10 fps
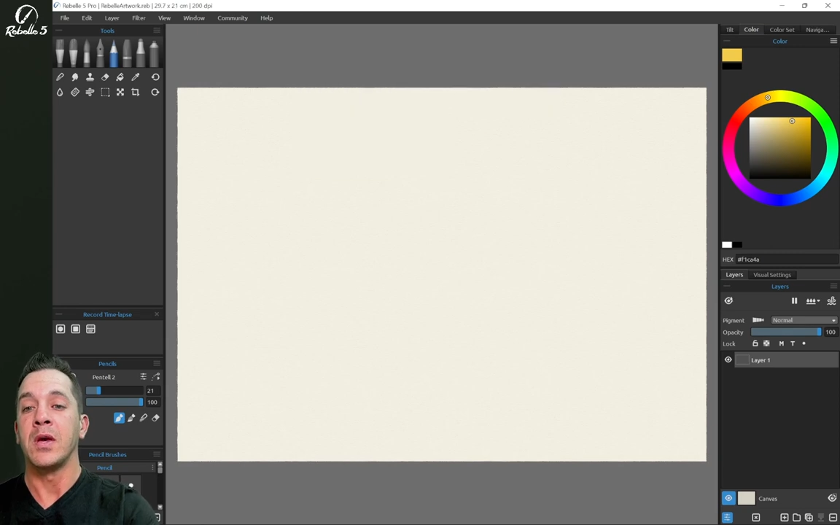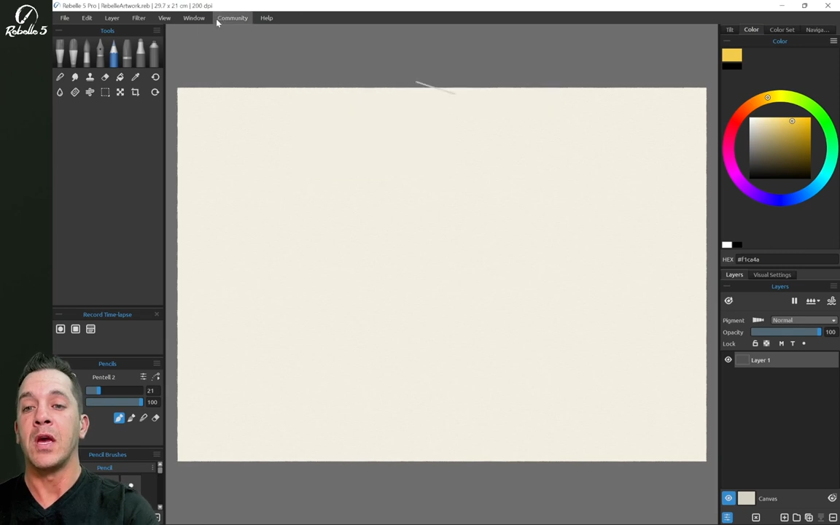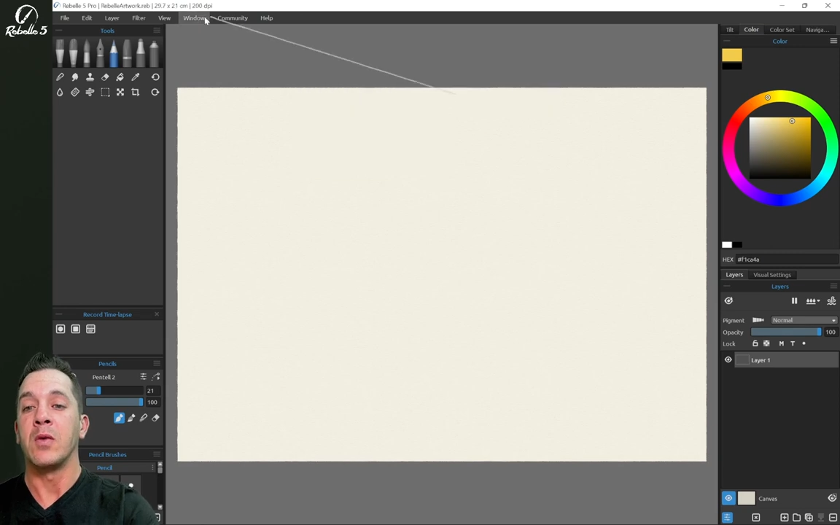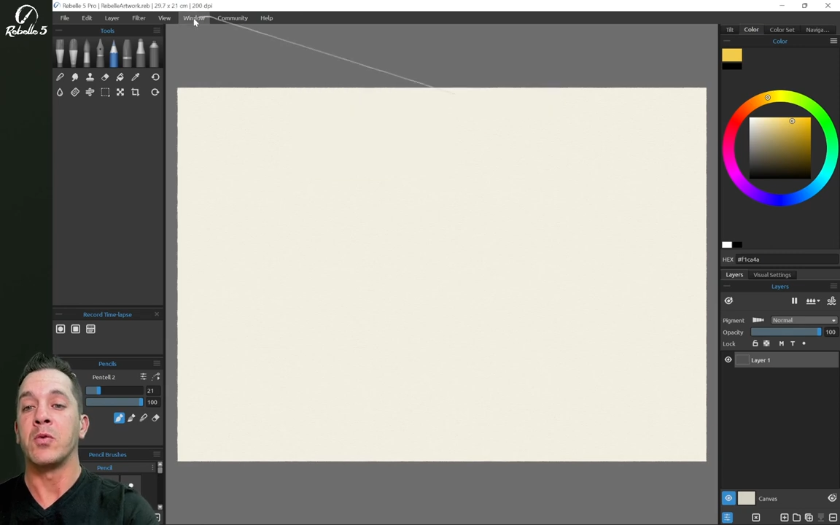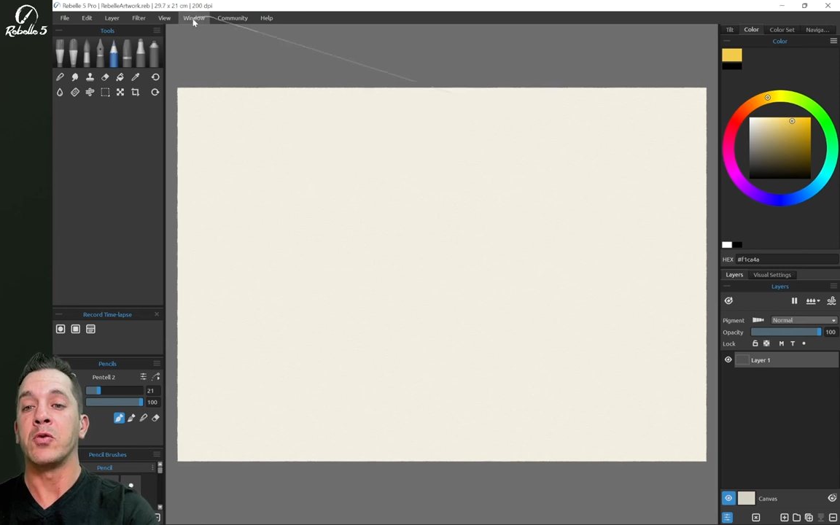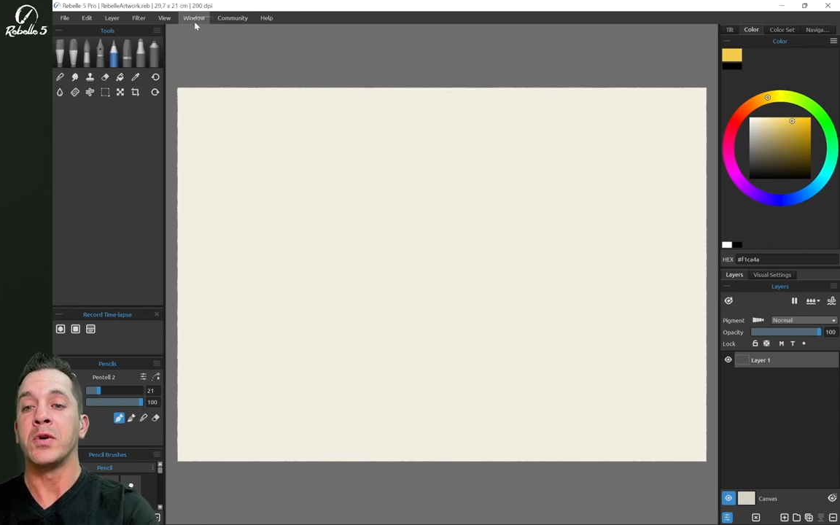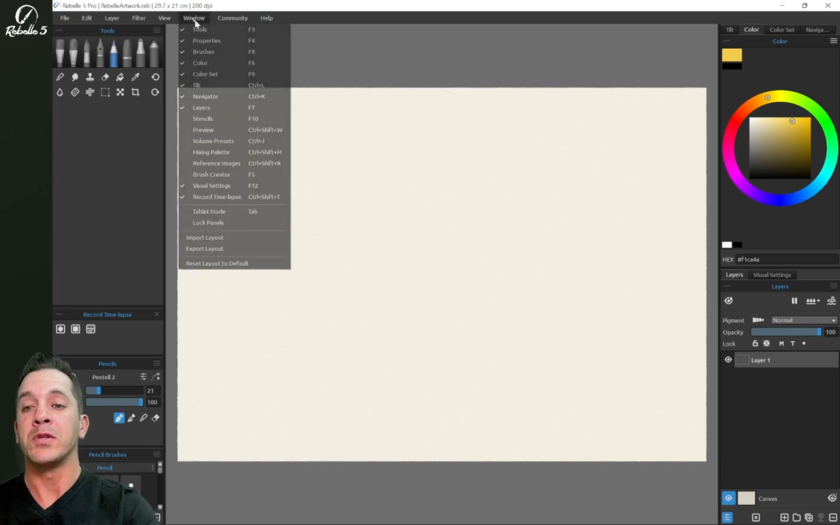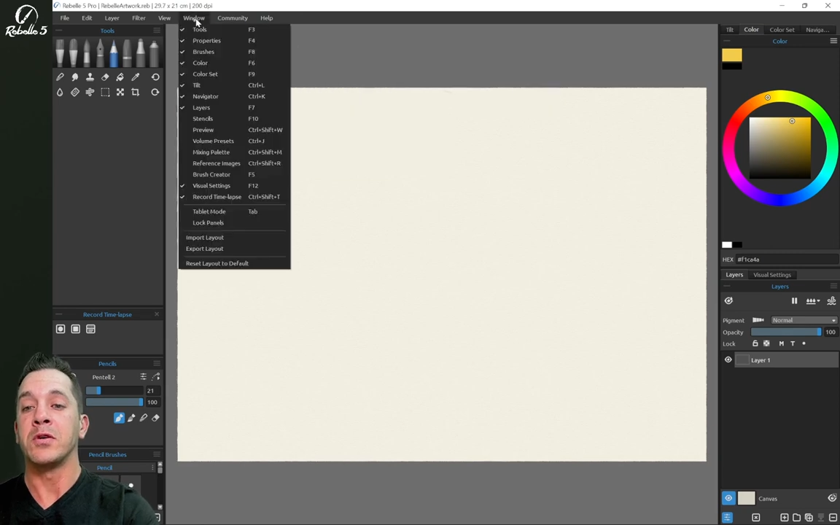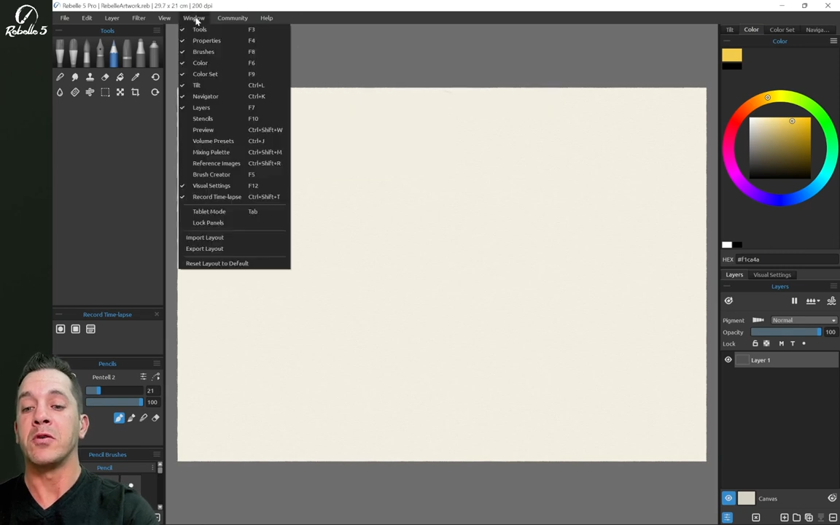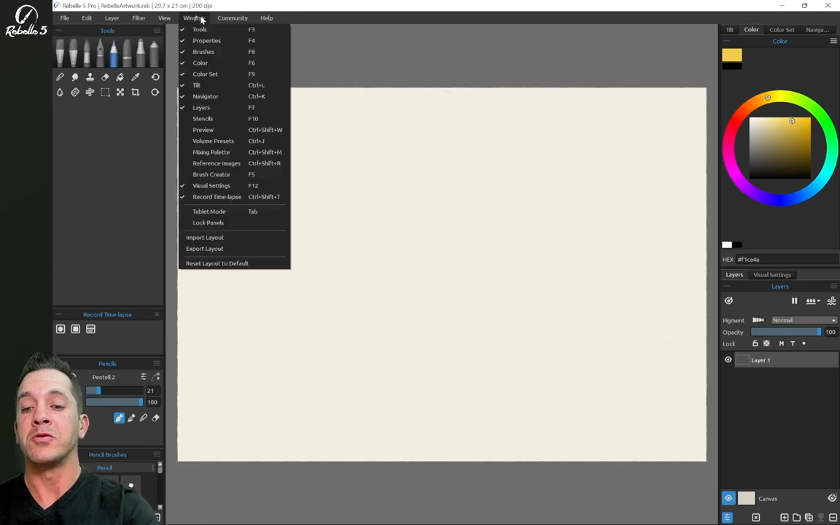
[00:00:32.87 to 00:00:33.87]
and we're going to
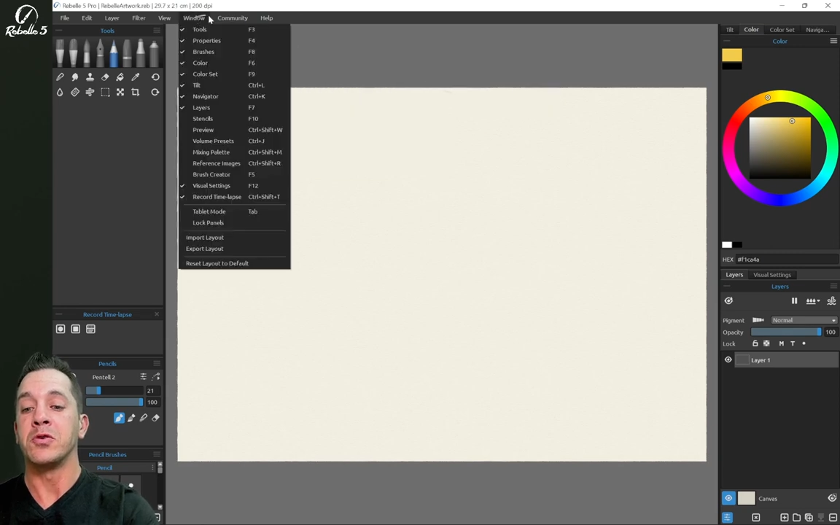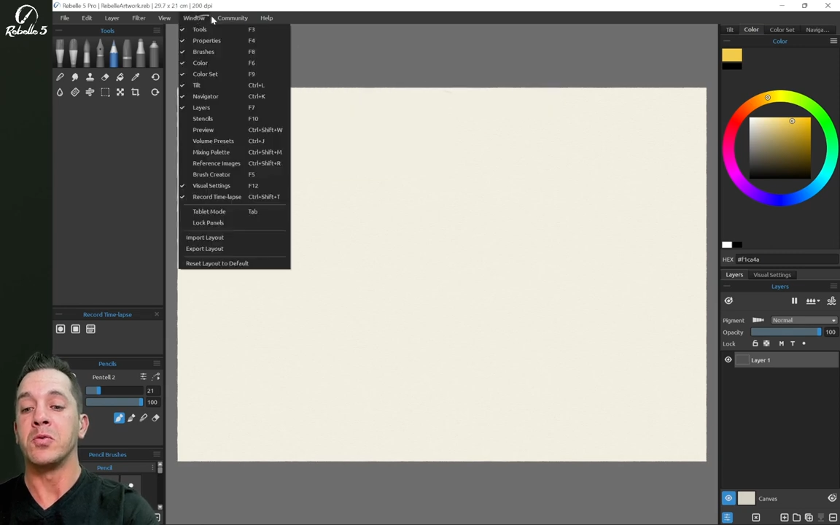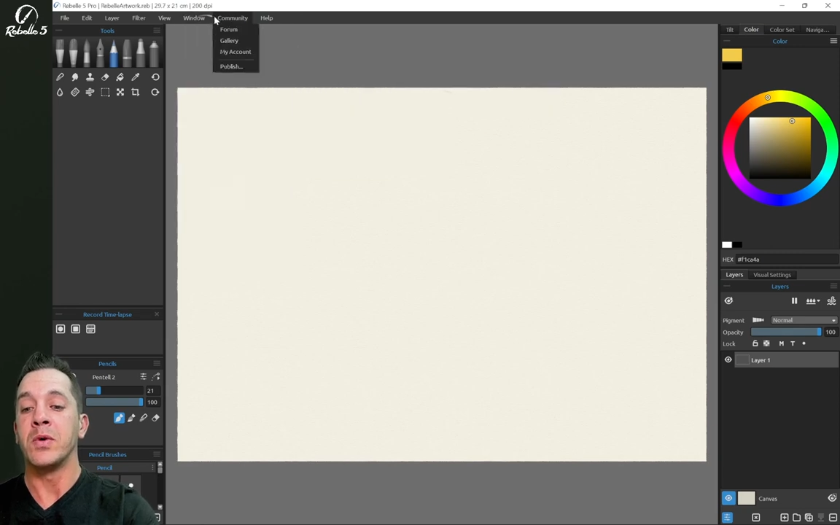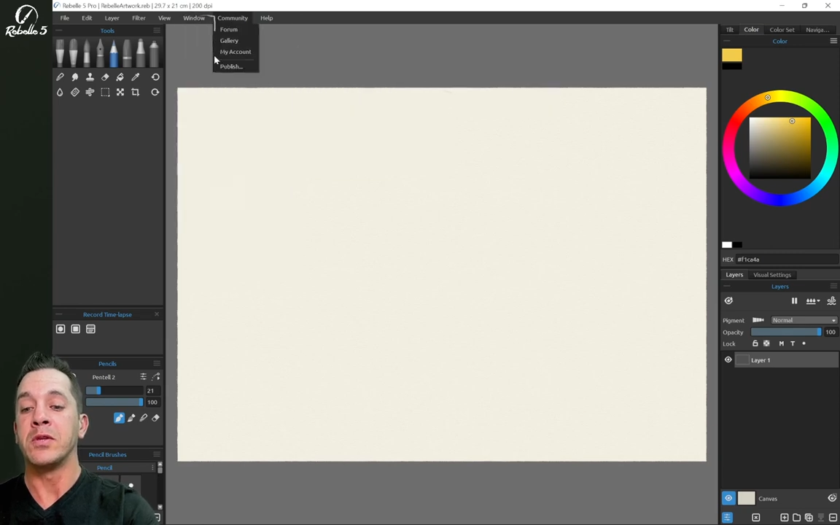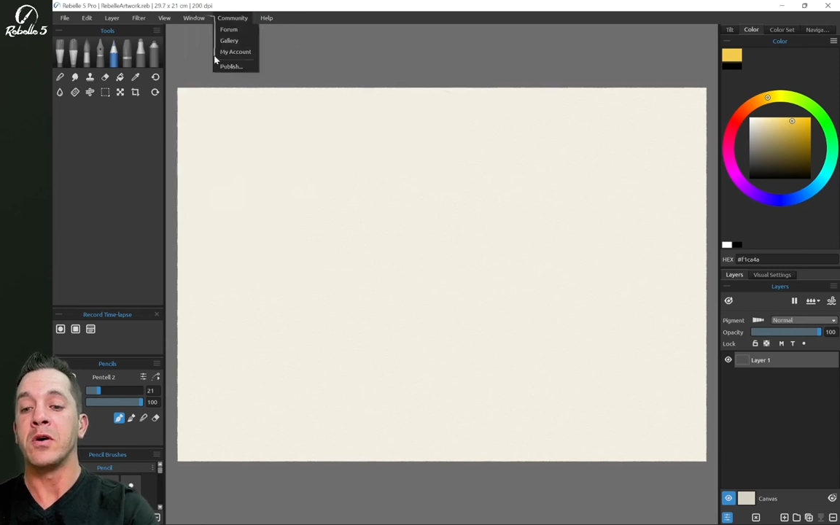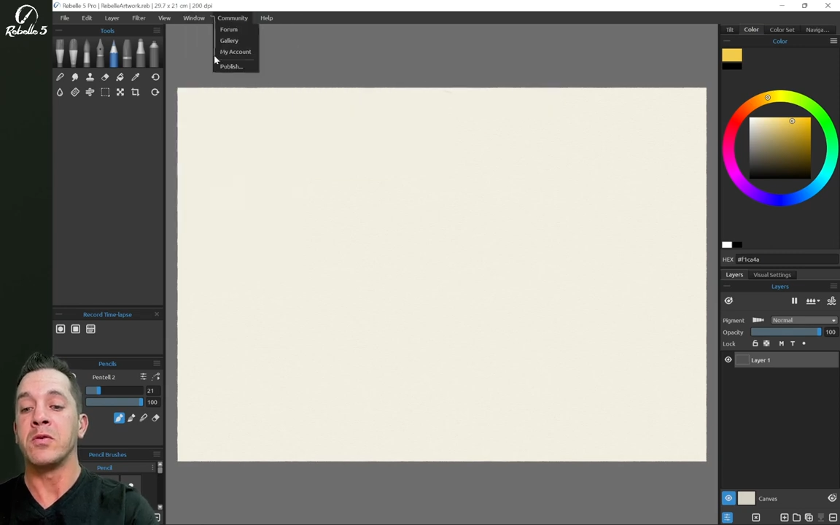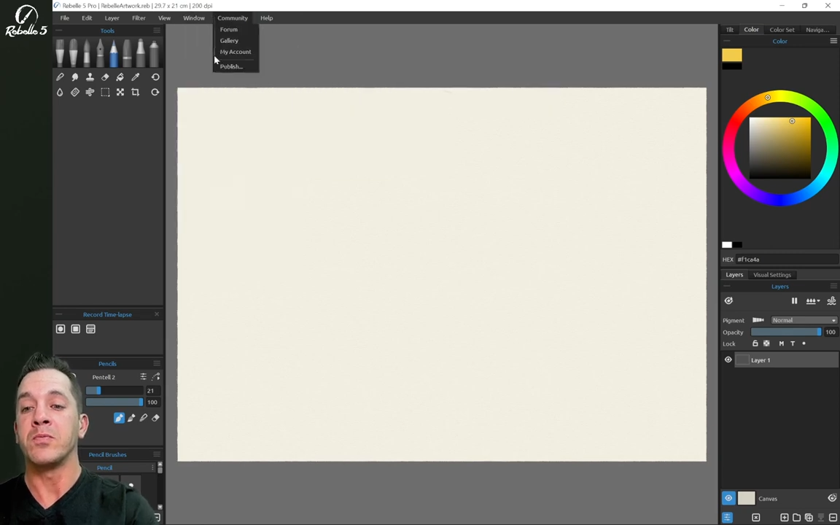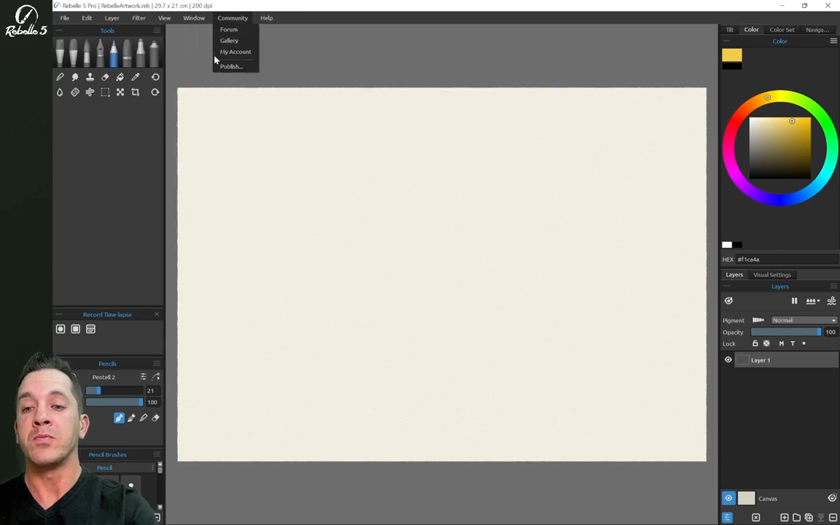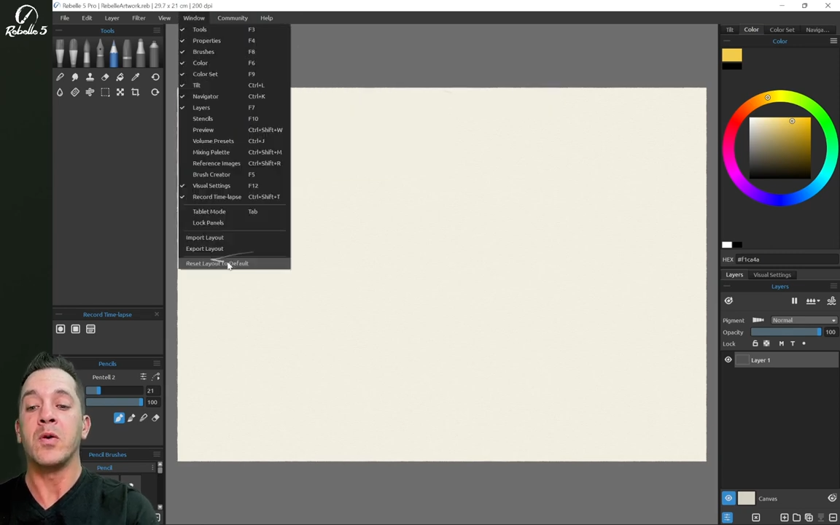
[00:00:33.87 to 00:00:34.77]
go to Window,